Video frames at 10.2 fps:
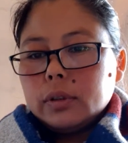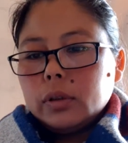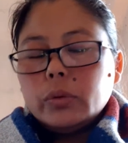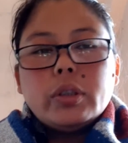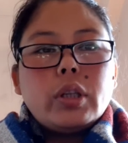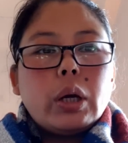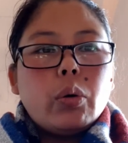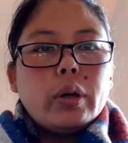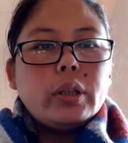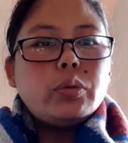which is
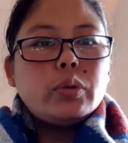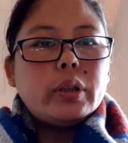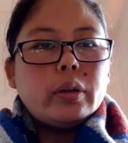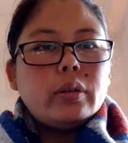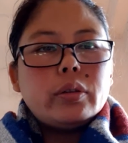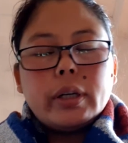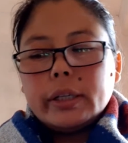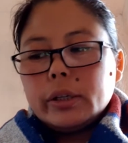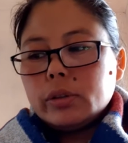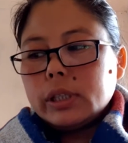according to your
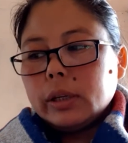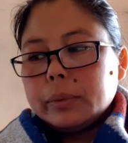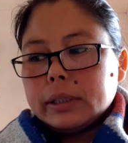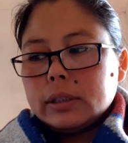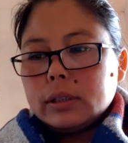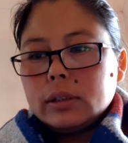reduced syllabus.